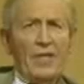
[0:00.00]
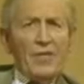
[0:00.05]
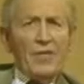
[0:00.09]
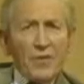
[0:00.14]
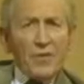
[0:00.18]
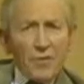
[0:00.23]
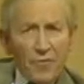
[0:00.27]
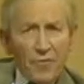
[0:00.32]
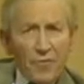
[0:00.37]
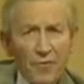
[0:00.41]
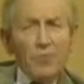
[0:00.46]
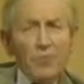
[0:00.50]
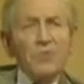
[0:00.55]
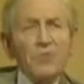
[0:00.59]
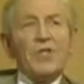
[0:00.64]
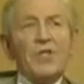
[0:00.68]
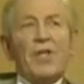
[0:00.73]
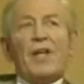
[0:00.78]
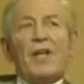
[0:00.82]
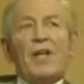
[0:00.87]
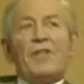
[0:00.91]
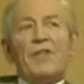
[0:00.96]
refusal,
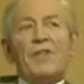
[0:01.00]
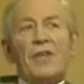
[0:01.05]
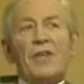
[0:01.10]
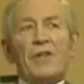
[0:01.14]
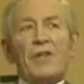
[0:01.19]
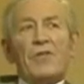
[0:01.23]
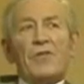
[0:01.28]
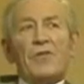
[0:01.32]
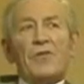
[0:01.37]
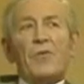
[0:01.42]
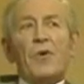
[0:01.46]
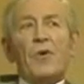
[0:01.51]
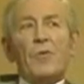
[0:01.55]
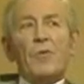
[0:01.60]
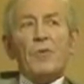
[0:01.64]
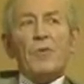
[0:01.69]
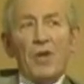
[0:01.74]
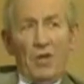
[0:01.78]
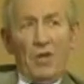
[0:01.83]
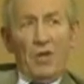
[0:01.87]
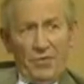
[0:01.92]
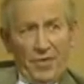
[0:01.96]
I think, to go
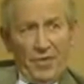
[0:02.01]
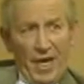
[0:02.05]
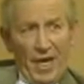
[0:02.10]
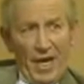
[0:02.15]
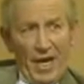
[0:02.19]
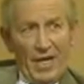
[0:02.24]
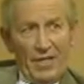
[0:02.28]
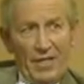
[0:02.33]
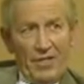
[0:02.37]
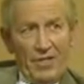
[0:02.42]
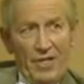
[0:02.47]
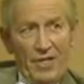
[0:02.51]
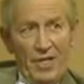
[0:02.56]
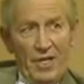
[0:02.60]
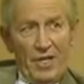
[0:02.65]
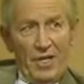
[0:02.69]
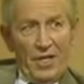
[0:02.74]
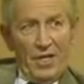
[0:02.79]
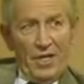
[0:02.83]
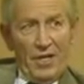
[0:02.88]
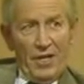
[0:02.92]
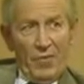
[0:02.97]
beyond that, in
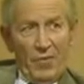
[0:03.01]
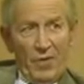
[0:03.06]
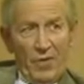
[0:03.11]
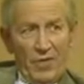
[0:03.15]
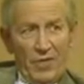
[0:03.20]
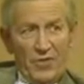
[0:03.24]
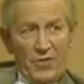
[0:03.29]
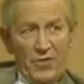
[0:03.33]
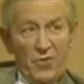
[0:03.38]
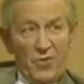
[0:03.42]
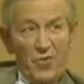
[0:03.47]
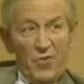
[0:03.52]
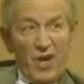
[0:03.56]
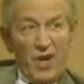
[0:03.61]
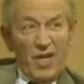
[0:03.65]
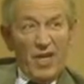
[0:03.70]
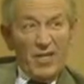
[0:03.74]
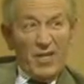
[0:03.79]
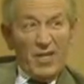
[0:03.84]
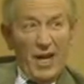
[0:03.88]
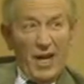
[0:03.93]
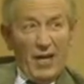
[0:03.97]
other words, to write
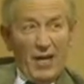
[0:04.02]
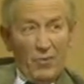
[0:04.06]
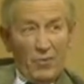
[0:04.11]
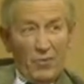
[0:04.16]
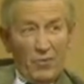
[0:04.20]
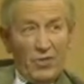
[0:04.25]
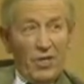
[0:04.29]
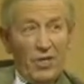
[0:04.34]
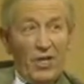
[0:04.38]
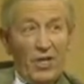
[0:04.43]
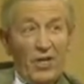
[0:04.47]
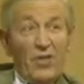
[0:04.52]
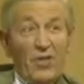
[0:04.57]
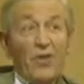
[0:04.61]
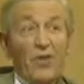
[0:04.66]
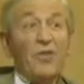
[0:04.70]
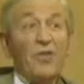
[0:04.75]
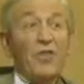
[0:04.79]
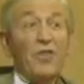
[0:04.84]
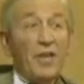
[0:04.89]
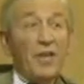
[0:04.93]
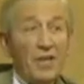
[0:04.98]
out the
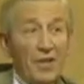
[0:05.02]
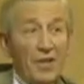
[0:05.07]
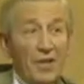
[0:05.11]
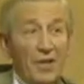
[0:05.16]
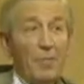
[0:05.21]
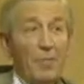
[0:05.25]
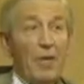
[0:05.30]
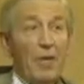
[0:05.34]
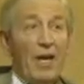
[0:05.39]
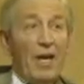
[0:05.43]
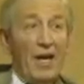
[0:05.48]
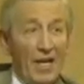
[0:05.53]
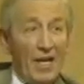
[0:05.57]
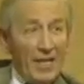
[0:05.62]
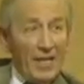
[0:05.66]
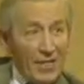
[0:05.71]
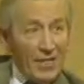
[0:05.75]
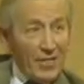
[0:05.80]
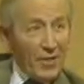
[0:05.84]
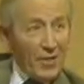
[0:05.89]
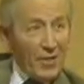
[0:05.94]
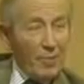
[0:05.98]
theory
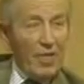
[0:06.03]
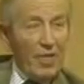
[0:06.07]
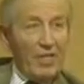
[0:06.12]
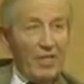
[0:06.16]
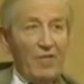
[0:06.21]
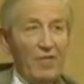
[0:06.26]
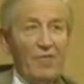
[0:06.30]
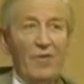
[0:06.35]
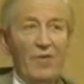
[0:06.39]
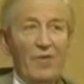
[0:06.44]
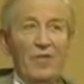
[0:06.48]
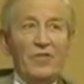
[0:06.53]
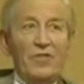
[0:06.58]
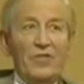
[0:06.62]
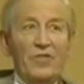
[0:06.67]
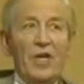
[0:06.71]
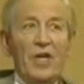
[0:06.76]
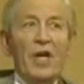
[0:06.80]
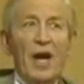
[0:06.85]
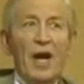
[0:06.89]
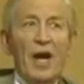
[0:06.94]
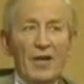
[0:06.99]
behind the metaphors,
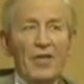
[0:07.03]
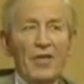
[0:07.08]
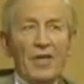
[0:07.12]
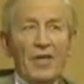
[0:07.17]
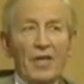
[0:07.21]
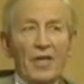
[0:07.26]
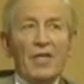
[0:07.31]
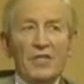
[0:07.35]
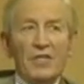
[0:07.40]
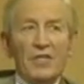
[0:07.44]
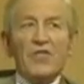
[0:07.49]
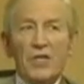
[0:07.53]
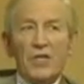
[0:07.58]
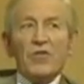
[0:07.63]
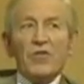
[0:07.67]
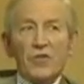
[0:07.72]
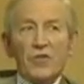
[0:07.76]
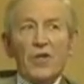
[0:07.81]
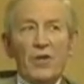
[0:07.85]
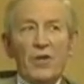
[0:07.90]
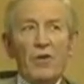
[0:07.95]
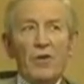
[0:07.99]
I think essentially
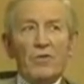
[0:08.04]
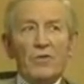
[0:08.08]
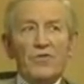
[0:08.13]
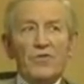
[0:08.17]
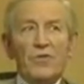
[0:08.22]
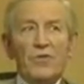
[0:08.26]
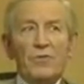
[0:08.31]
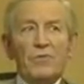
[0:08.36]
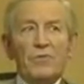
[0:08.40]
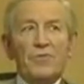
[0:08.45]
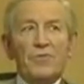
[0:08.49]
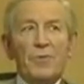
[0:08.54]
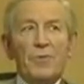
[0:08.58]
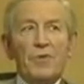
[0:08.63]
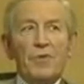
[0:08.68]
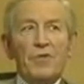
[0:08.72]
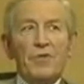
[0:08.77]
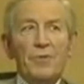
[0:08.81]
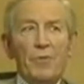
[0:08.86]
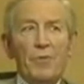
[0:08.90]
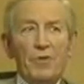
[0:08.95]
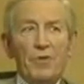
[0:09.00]
constitutes what
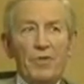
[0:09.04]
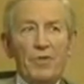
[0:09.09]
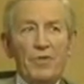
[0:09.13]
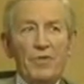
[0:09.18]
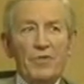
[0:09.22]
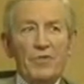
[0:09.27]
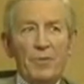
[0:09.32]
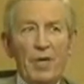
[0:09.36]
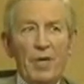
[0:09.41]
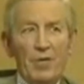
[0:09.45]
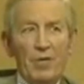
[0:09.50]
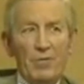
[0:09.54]
he's about.